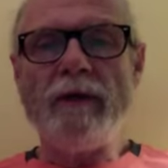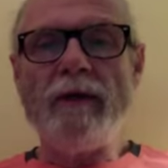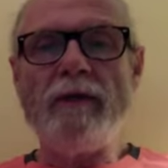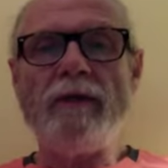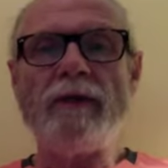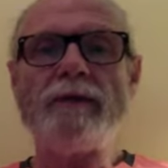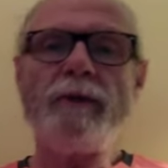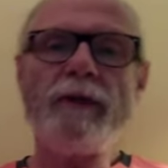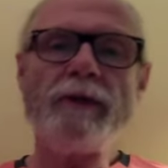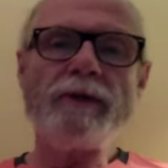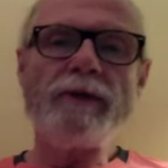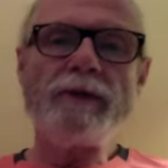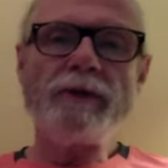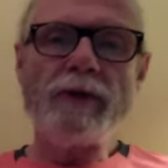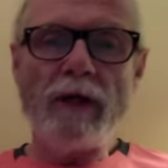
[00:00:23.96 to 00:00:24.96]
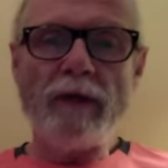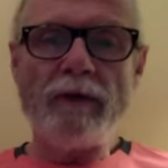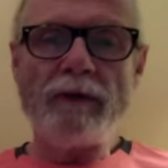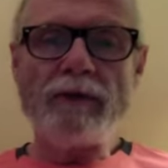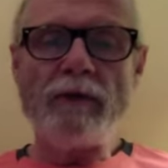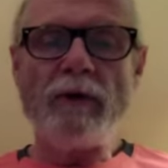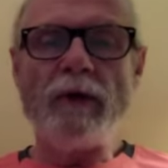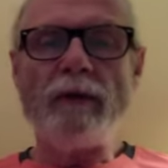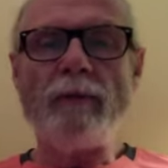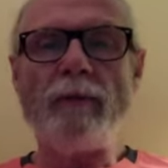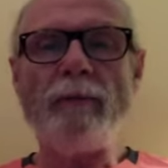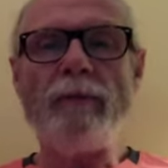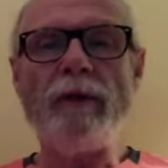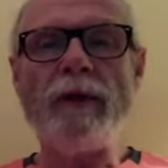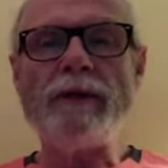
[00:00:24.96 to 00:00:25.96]
This means the child is going to be
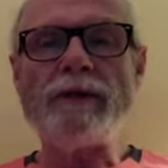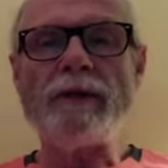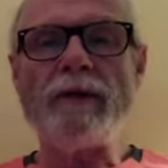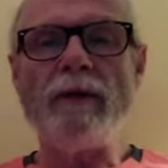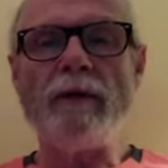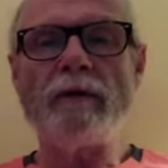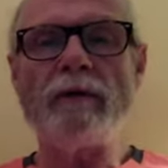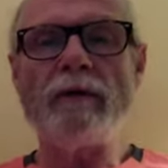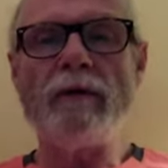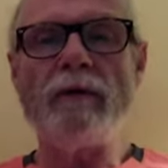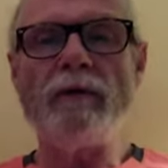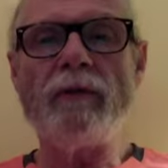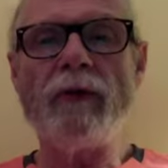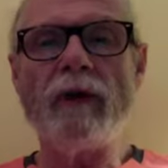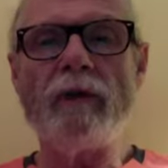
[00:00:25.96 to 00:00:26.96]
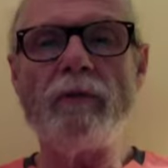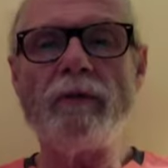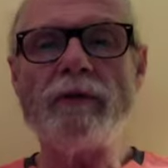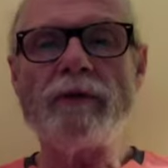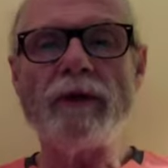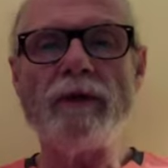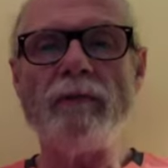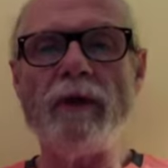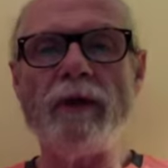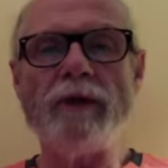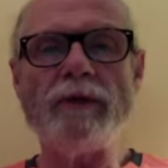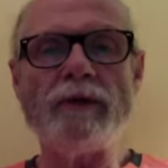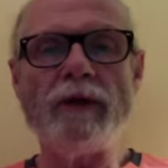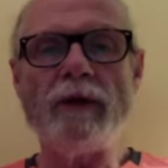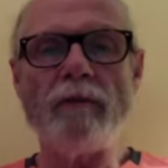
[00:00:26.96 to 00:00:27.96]
placed in alternative care, which can
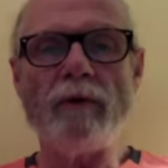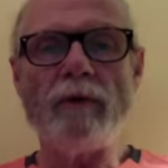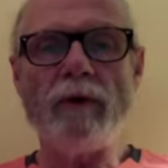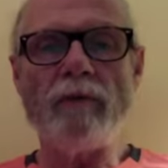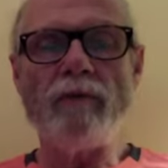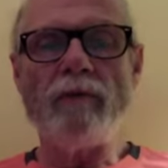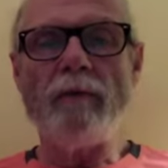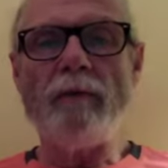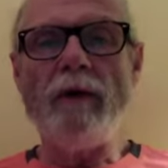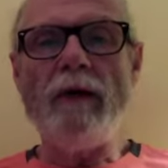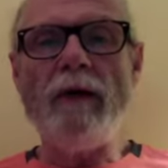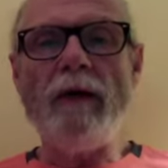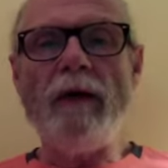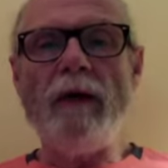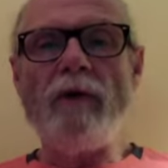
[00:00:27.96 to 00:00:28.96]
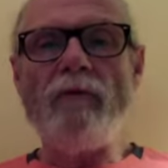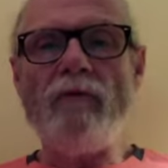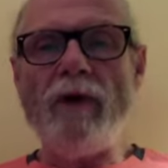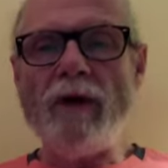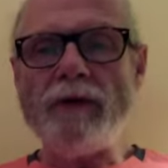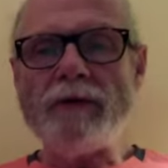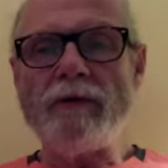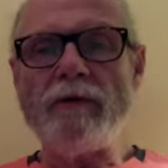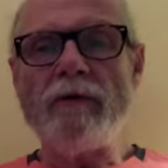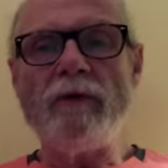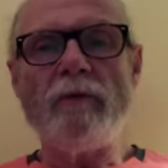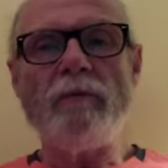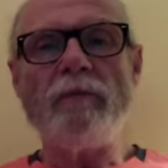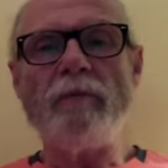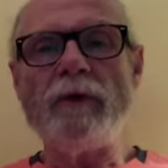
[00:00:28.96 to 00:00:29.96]
range anywhere from a foster
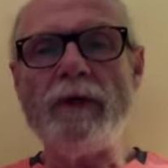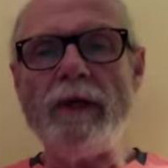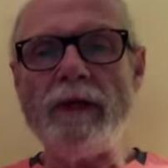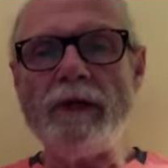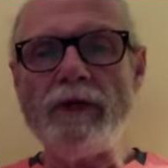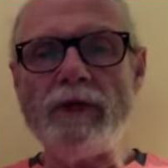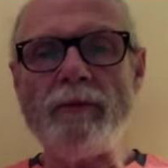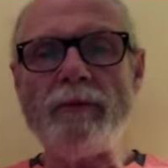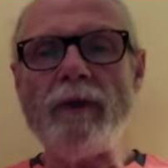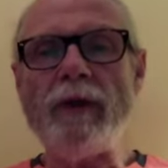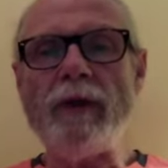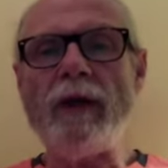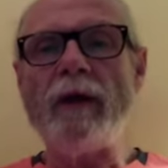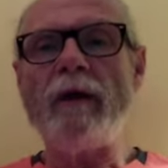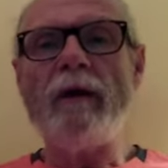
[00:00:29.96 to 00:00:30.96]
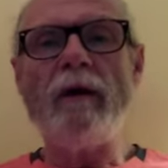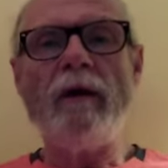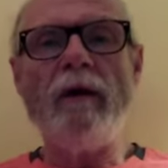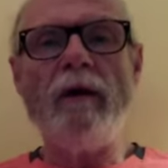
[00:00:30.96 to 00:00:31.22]
home, kinship care,